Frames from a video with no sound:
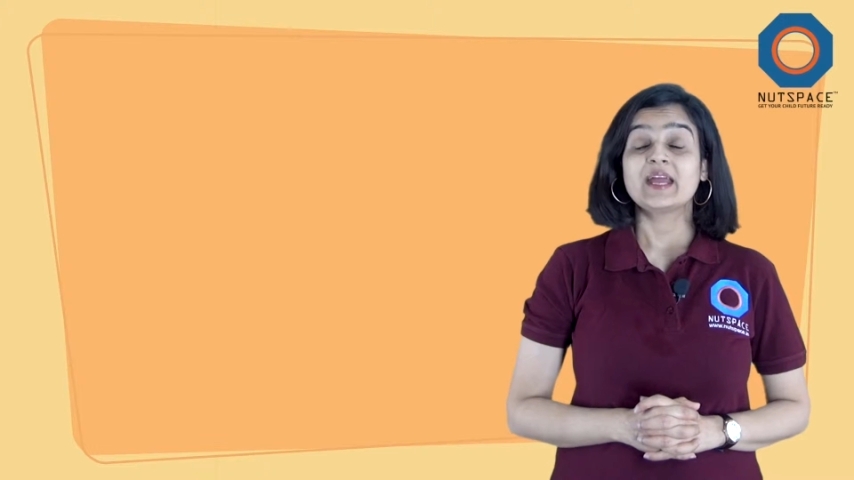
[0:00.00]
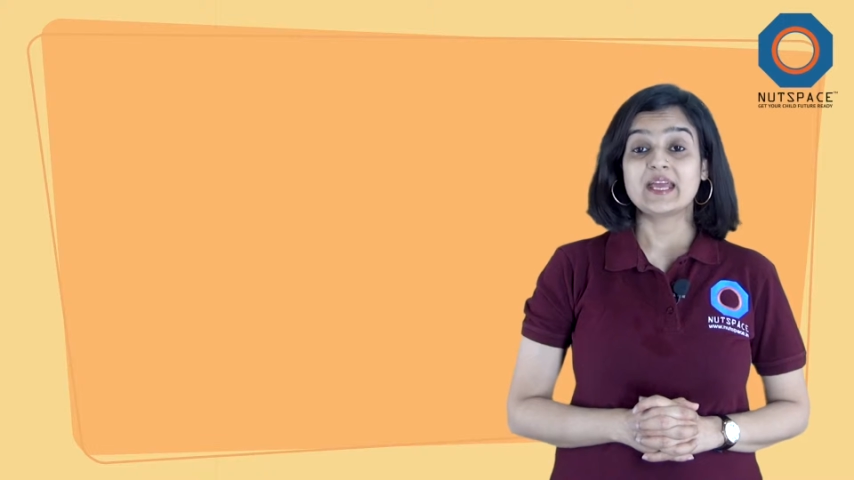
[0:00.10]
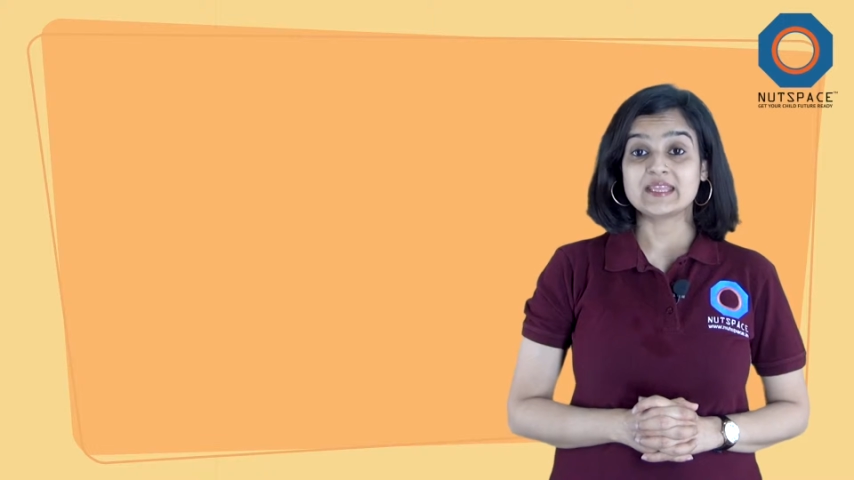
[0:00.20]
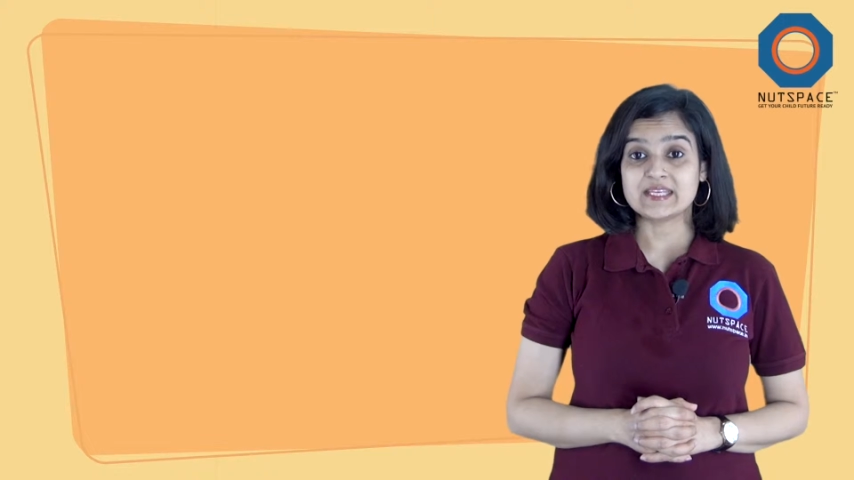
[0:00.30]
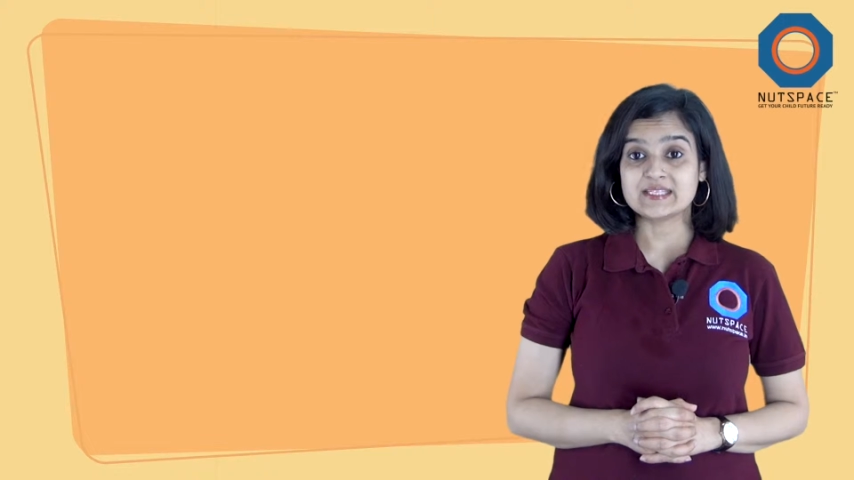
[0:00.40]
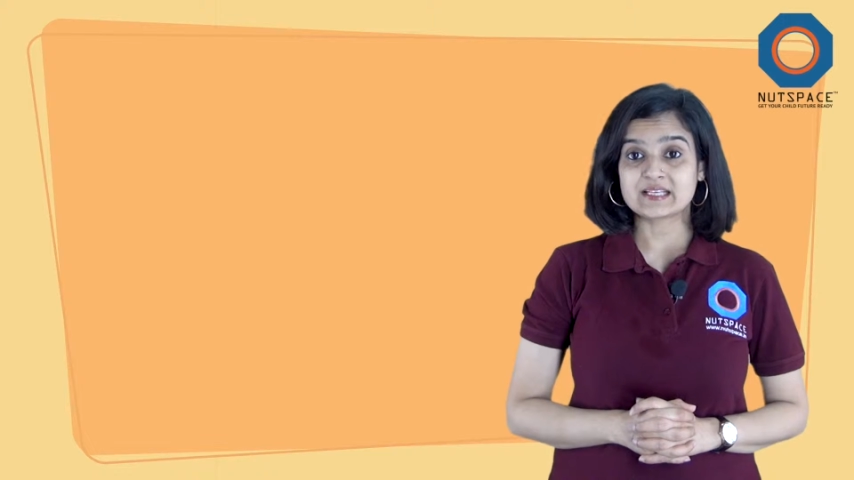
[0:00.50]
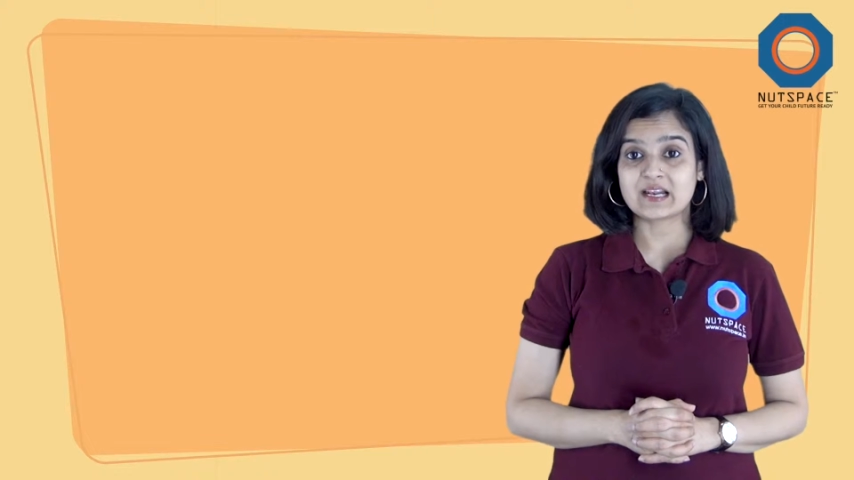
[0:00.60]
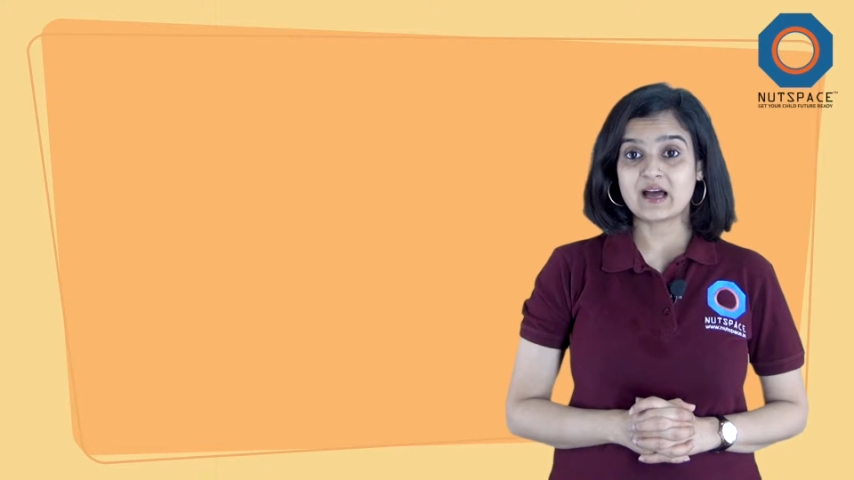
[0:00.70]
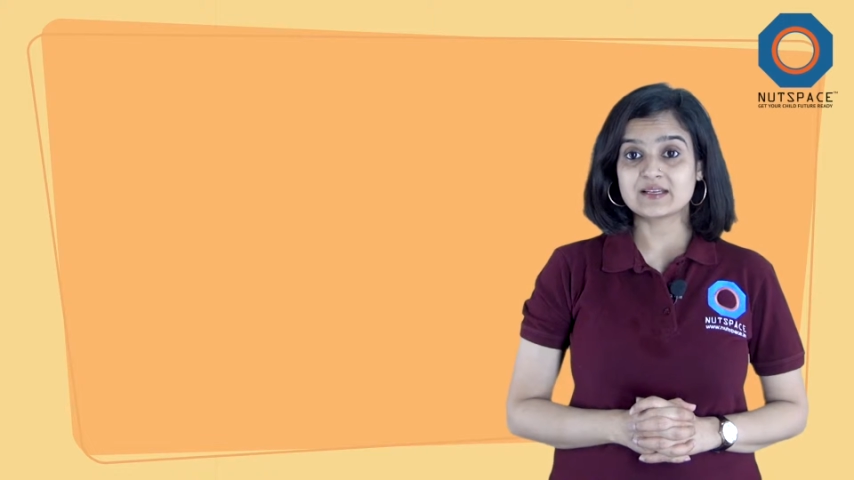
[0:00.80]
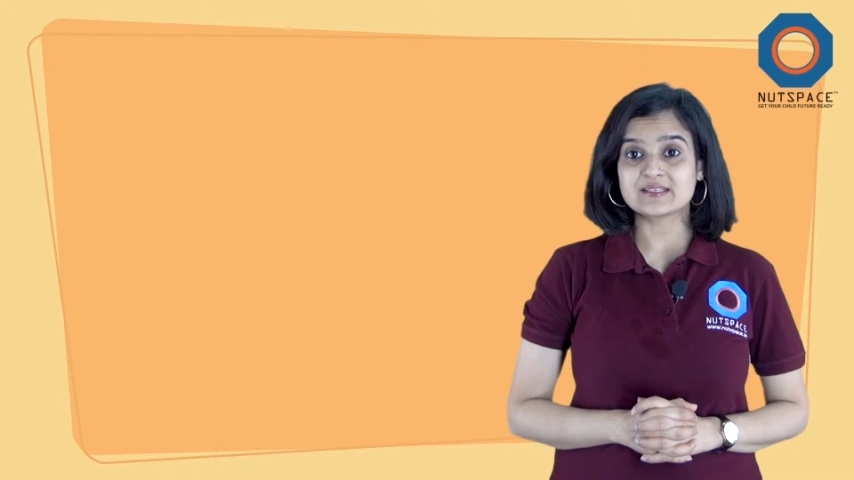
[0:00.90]
In this
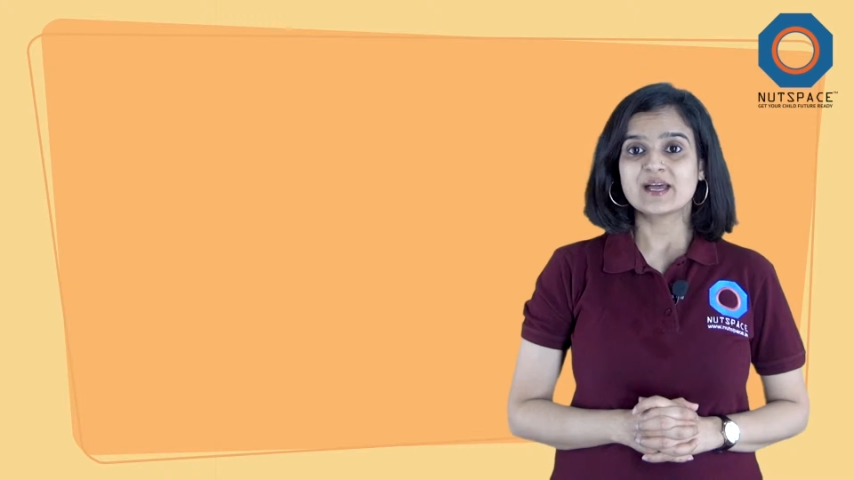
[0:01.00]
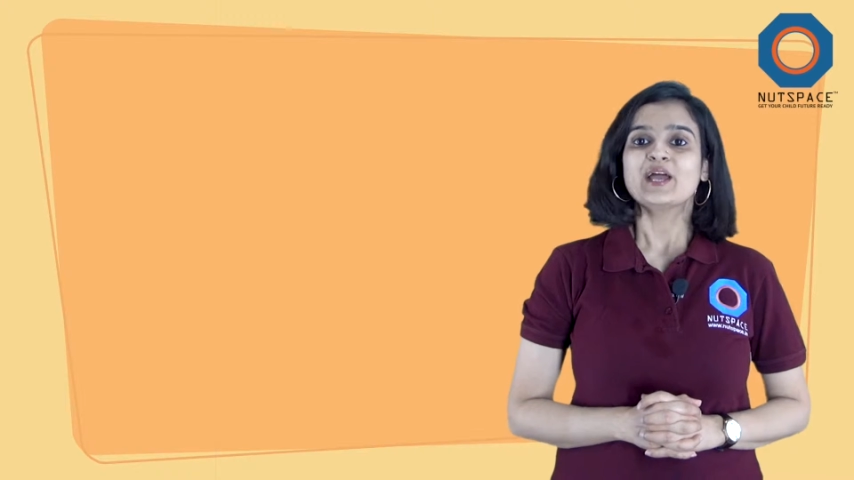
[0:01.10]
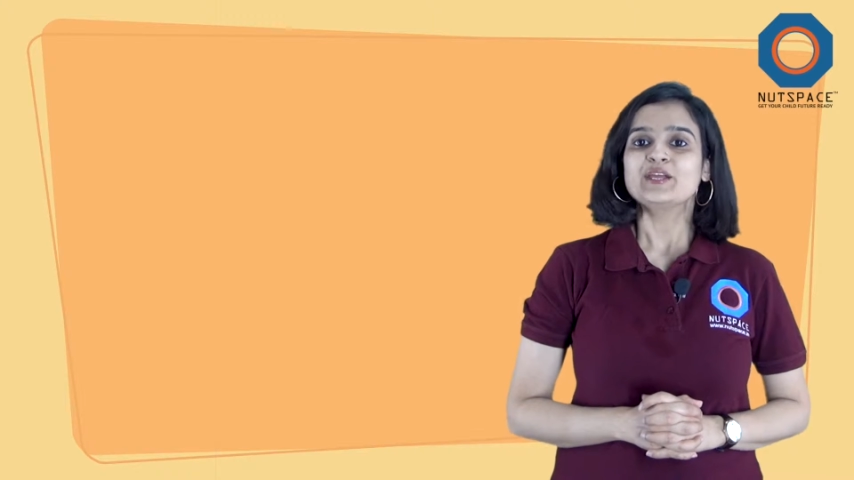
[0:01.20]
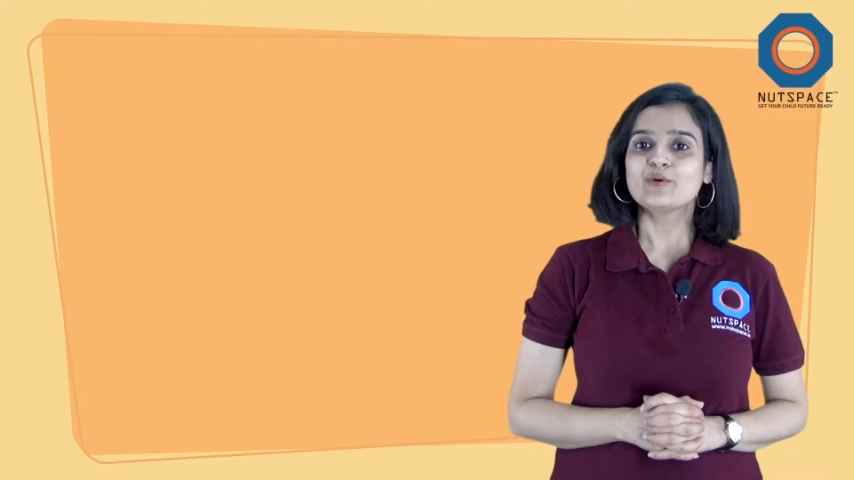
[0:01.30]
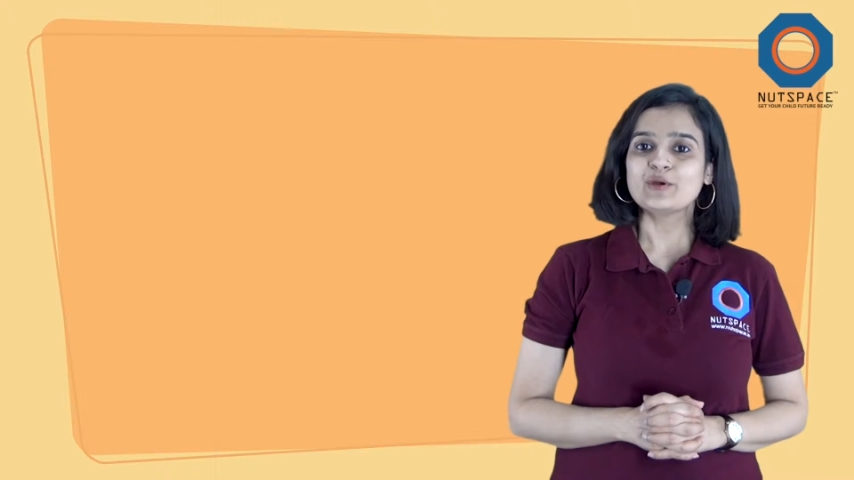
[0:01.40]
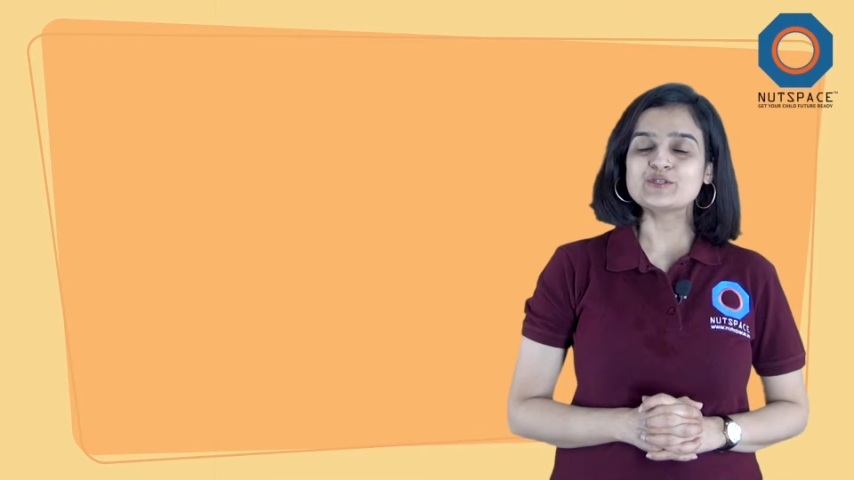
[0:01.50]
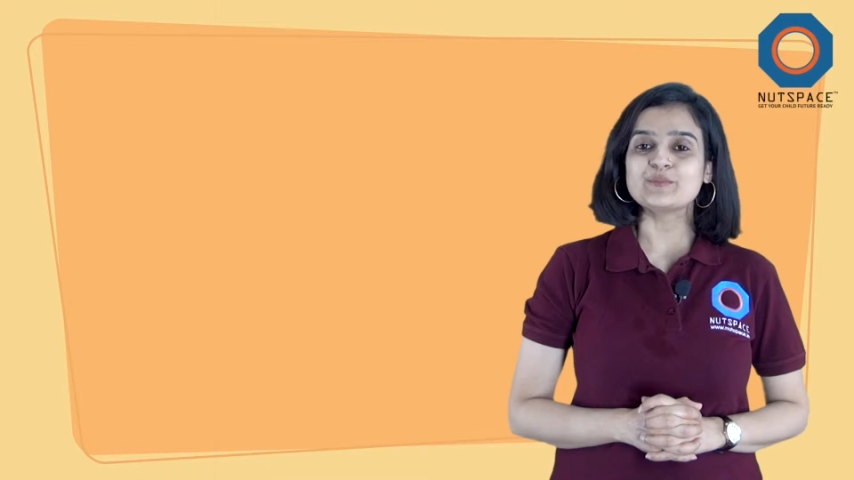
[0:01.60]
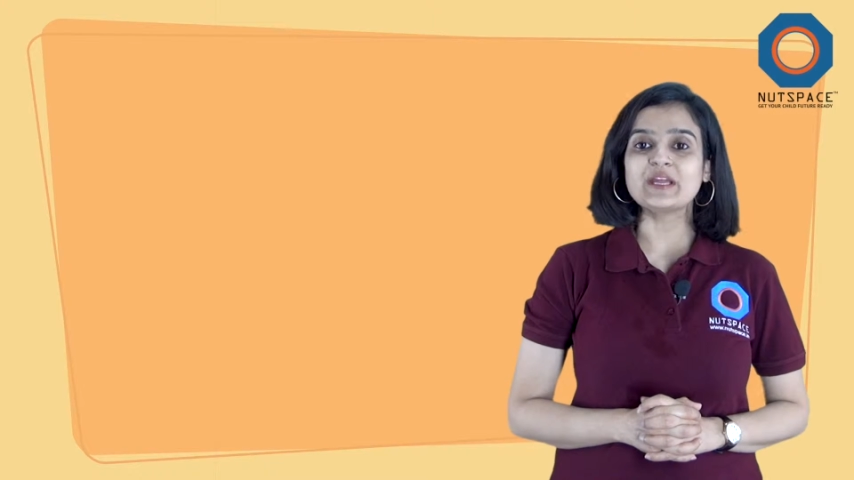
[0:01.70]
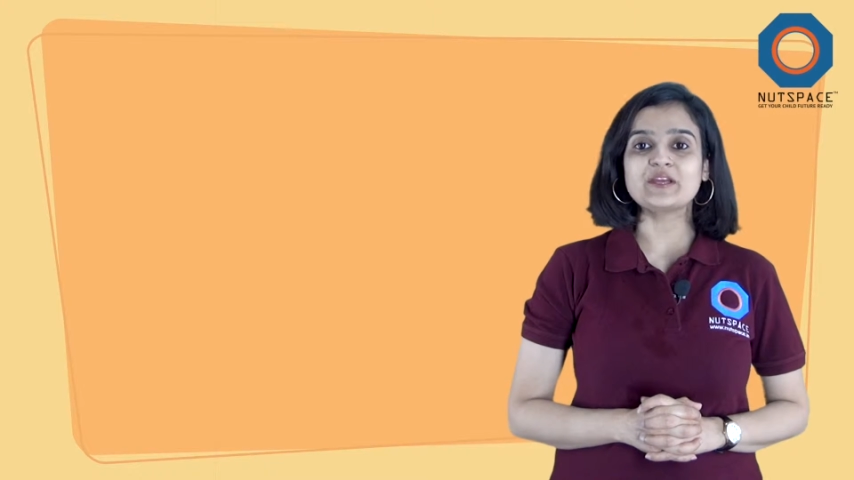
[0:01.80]
class, you're going to be